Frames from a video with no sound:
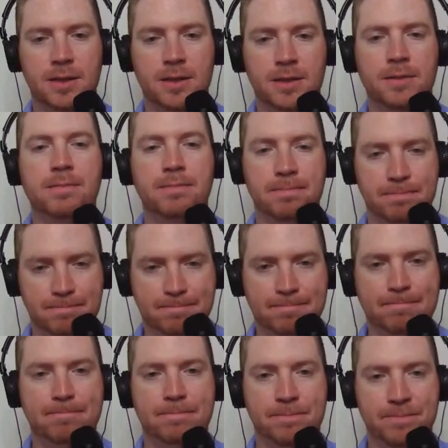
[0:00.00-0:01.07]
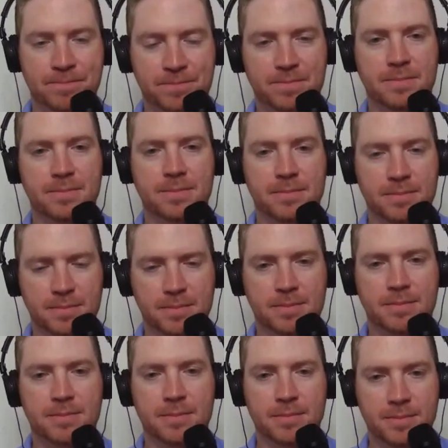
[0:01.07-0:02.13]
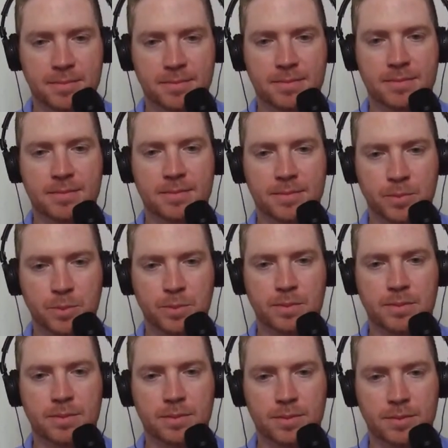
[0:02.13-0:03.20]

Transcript: The person shown says nothing.